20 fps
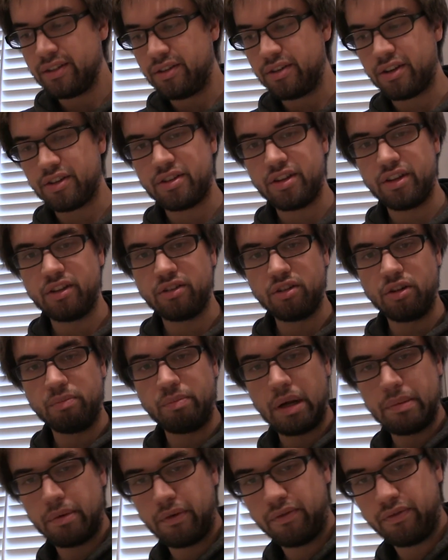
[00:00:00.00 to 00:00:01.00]
You can see the little
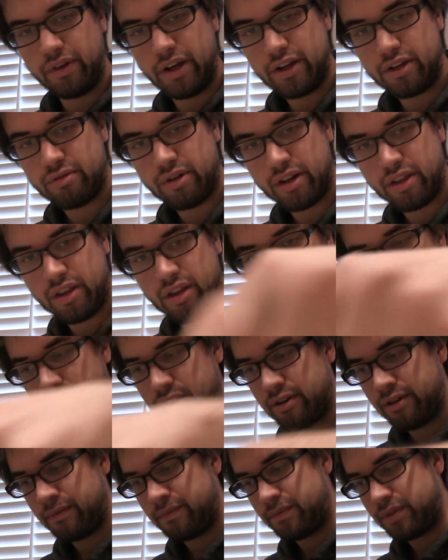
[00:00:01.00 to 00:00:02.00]
pepper flakes right
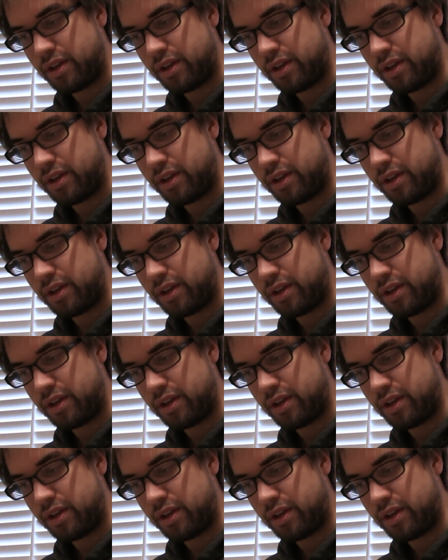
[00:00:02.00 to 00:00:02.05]
there.